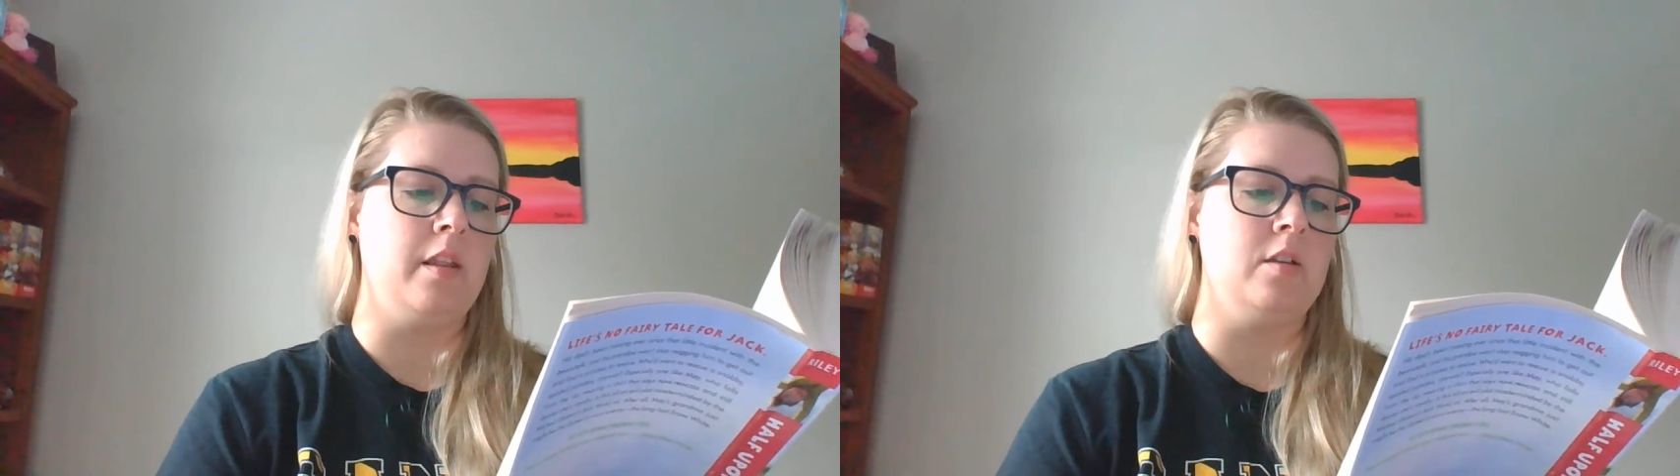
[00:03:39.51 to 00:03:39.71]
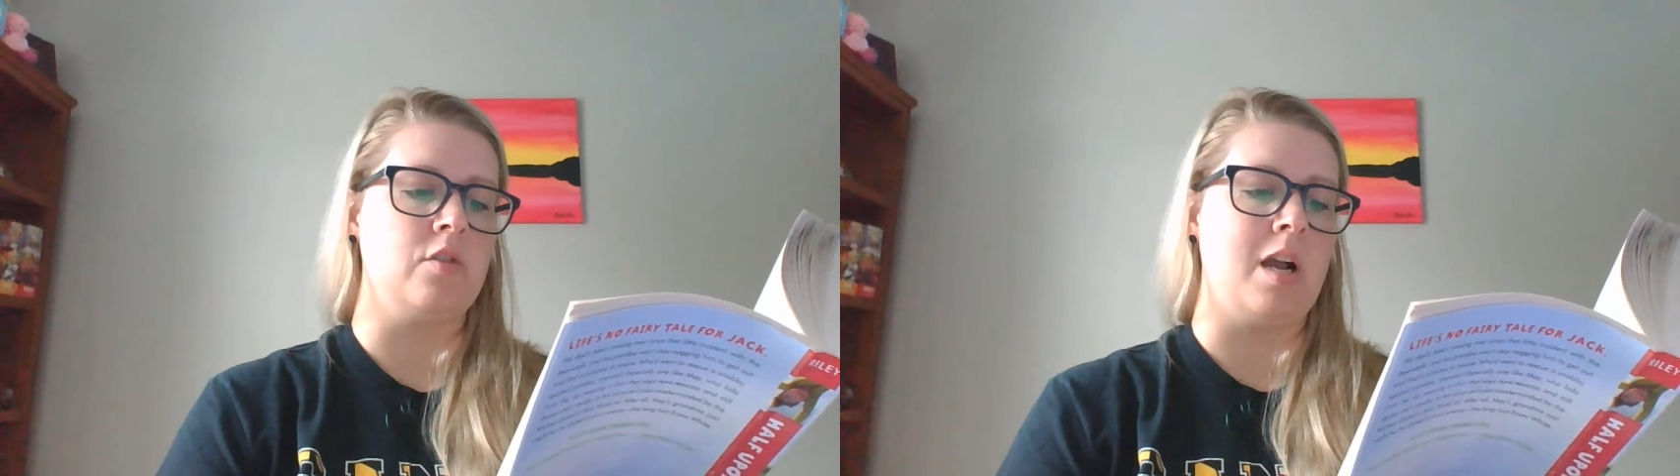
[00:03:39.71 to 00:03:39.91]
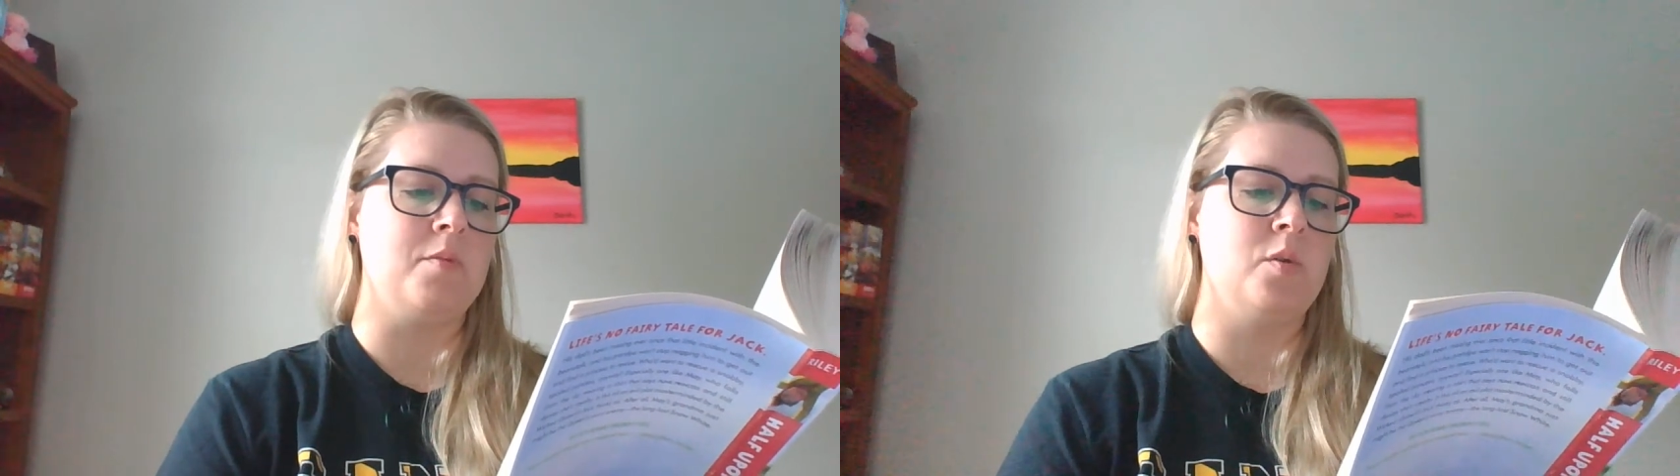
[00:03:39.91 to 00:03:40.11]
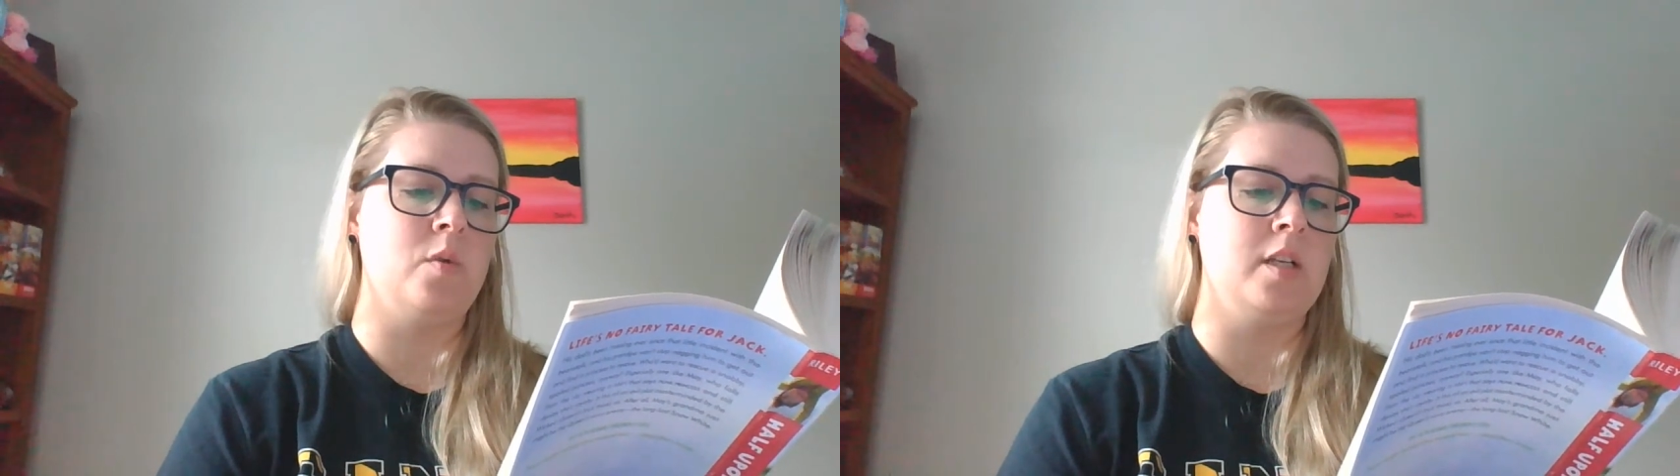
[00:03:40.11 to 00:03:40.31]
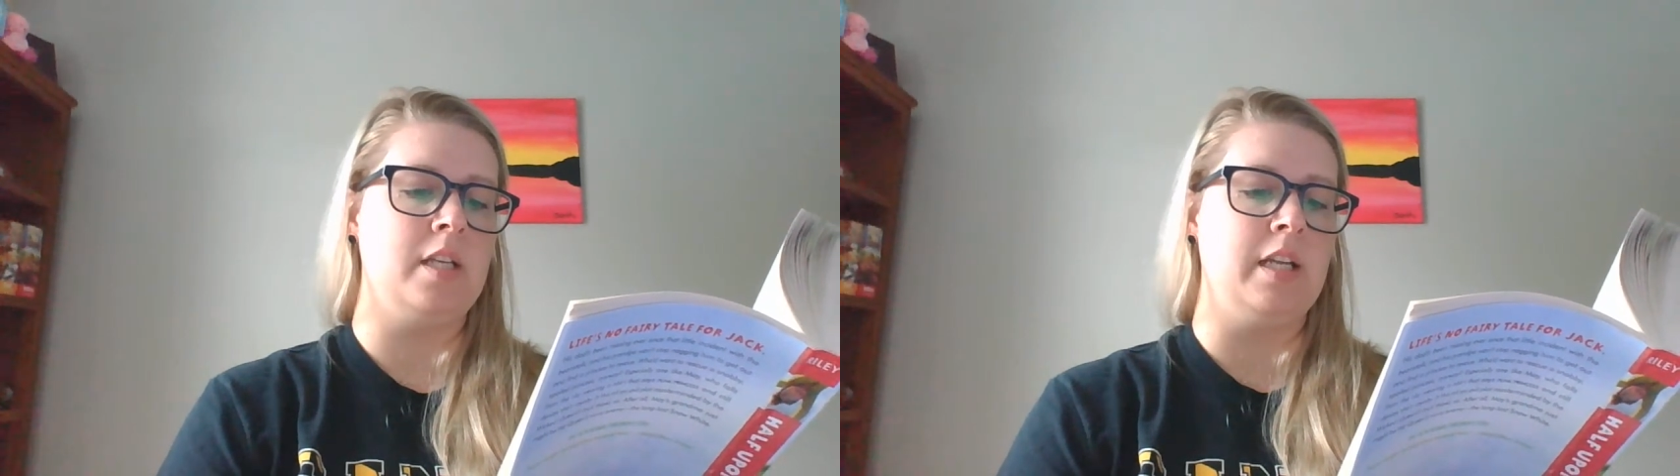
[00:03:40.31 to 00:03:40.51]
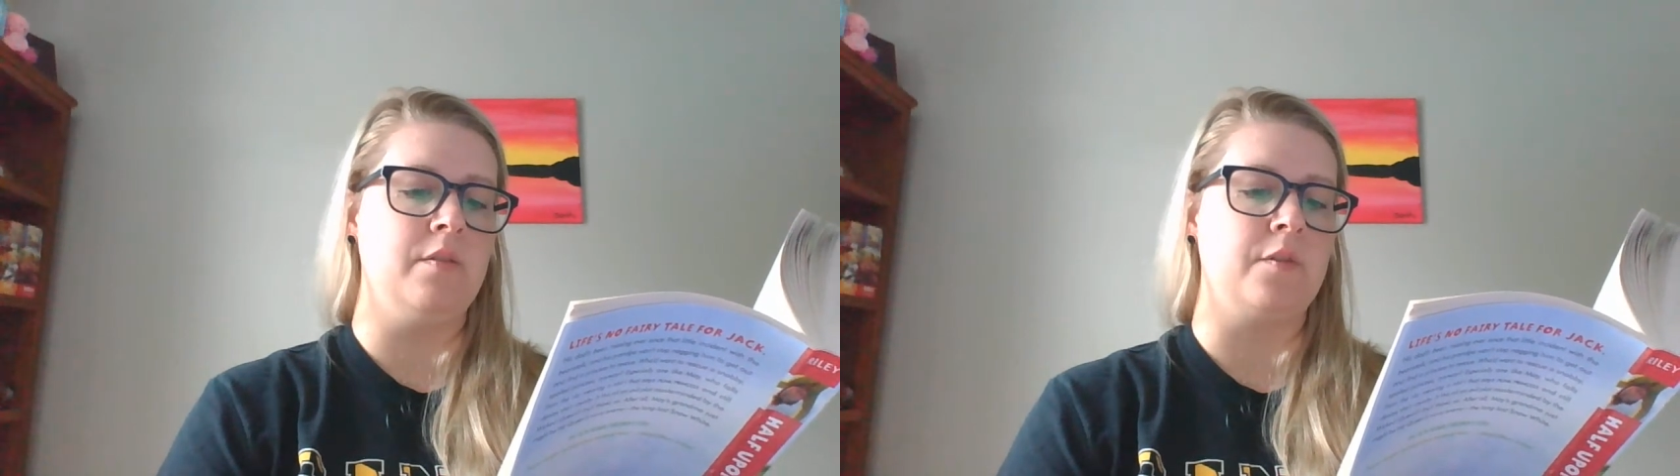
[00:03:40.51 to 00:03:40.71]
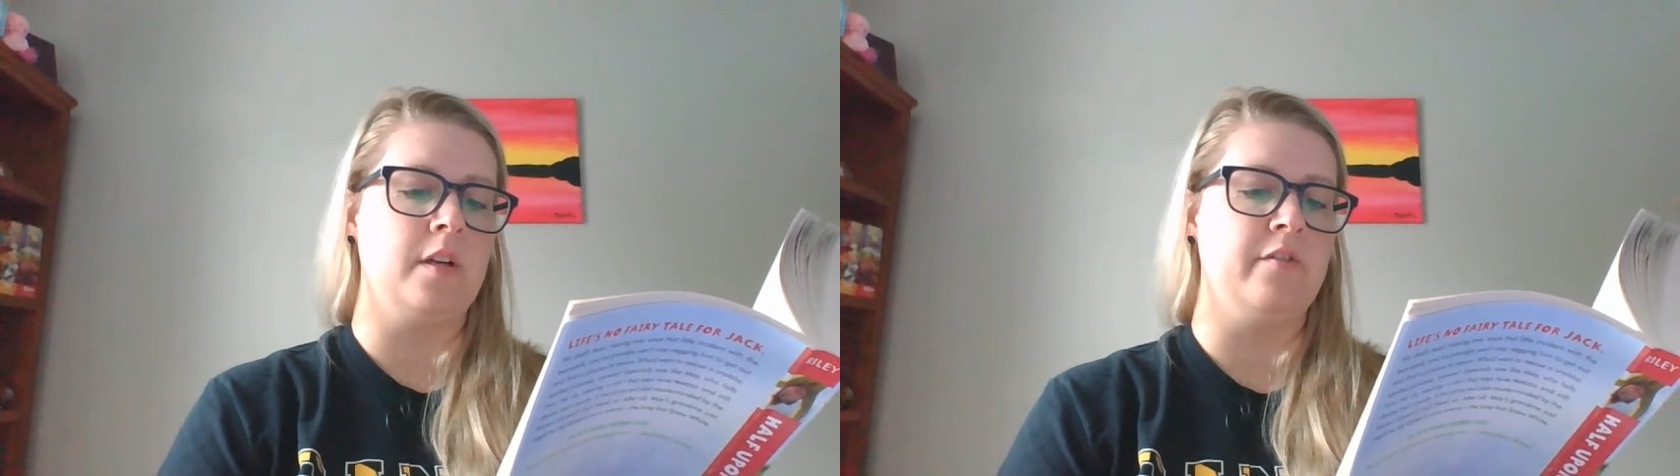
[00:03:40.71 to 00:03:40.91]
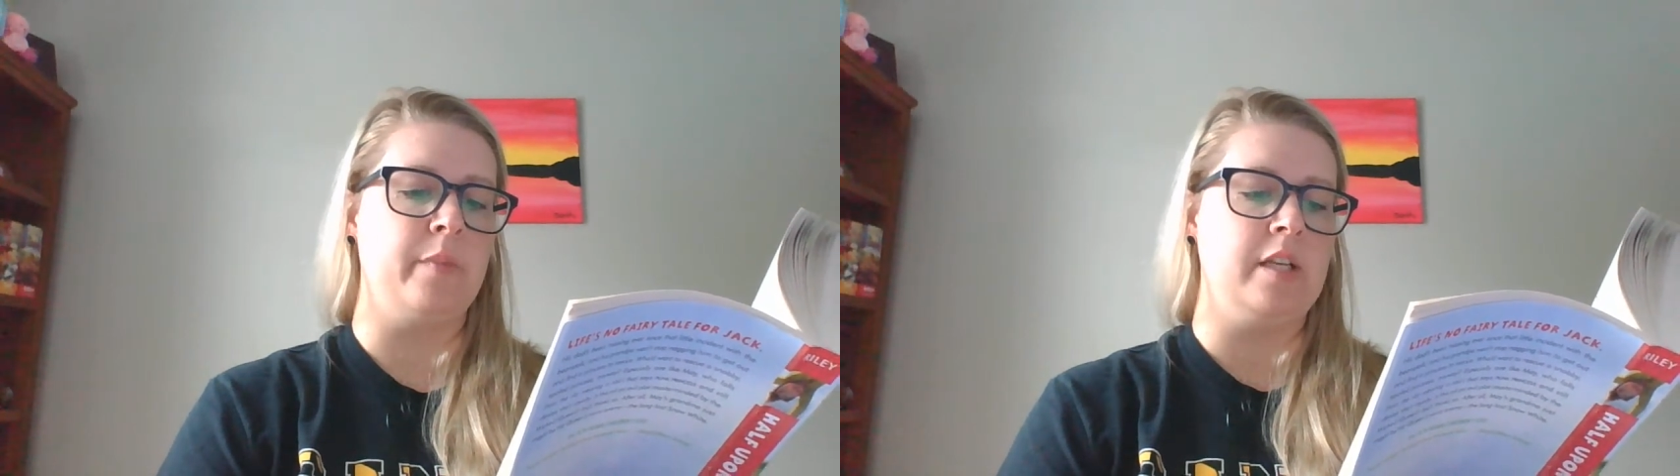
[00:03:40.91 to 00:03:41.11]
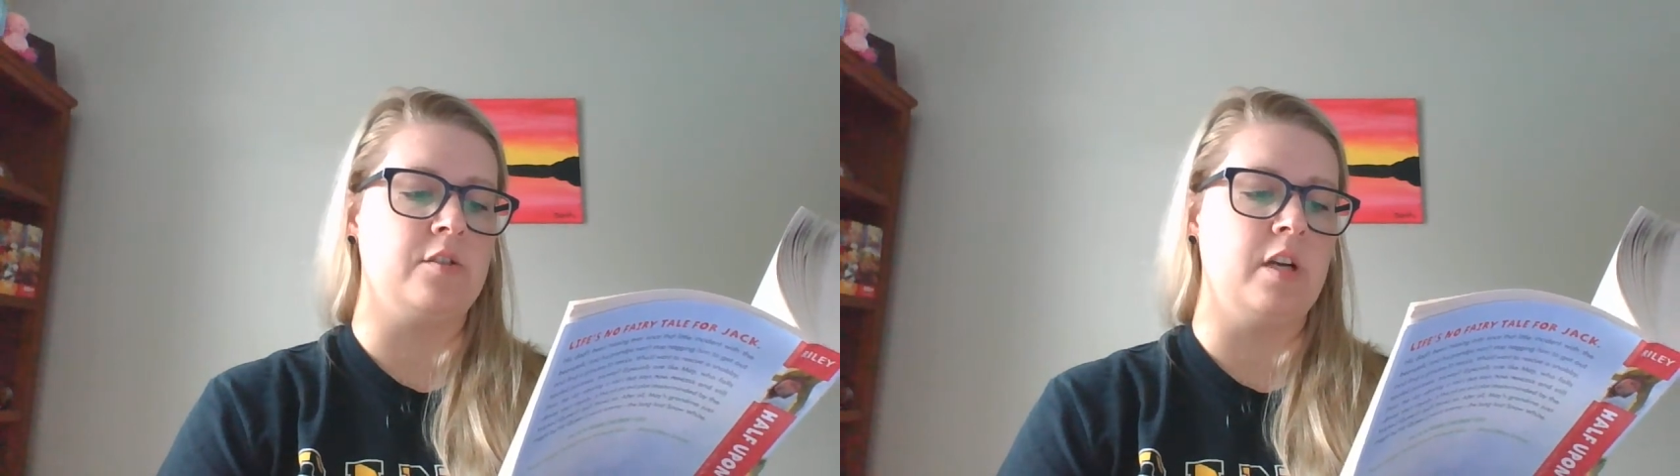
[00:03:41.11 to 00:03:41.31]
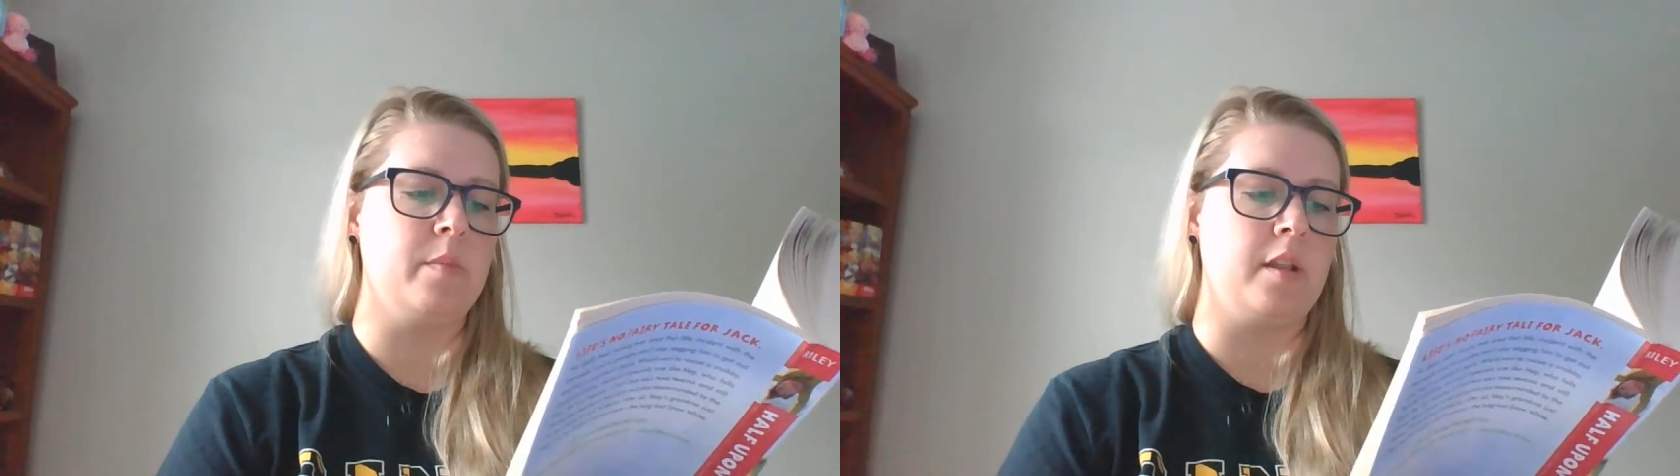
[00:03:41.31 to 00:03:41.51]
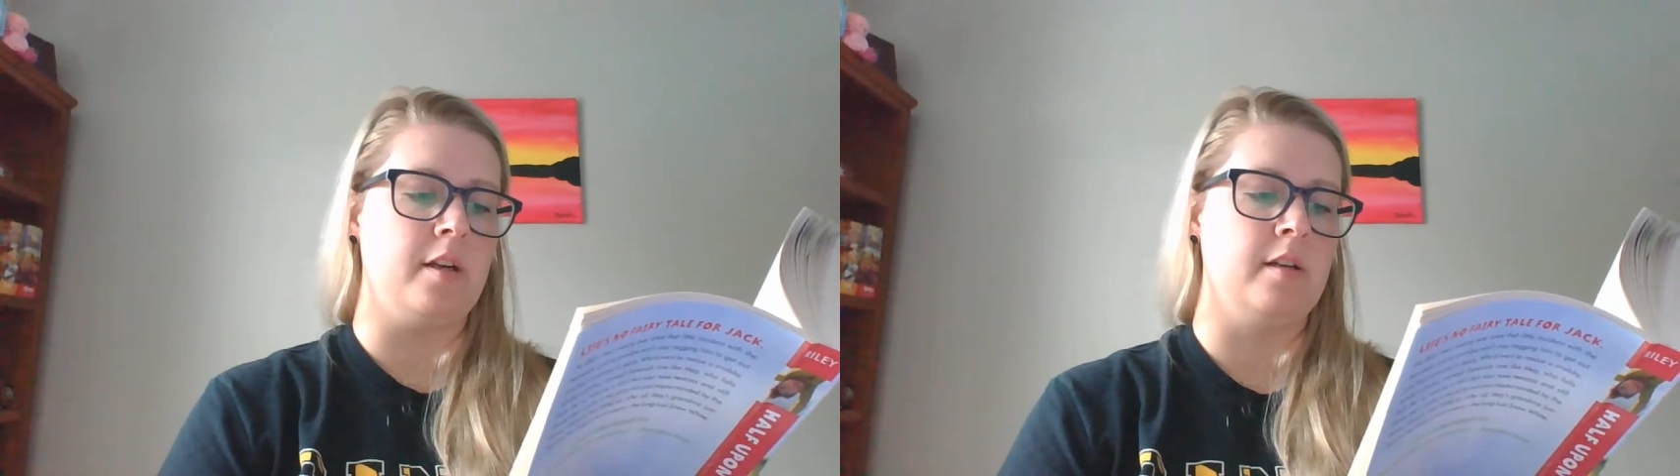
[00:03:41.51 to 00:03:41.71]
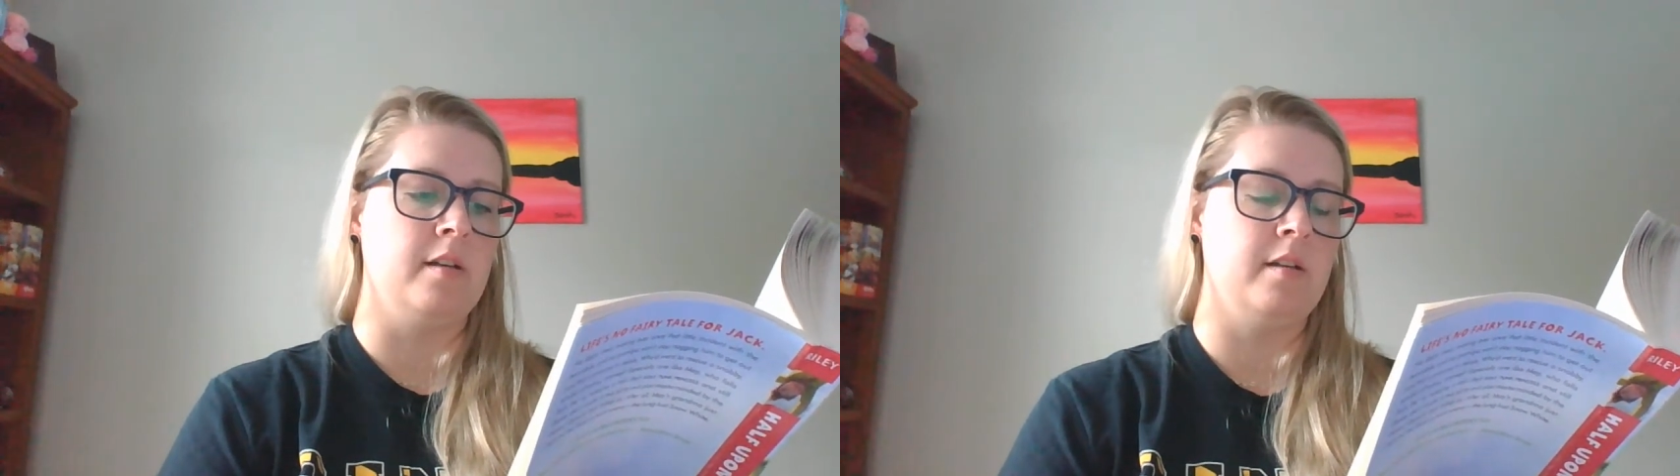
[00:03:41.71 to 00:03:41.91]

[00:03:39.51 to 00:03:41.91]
then dropped to one knee in front of May's grandmother.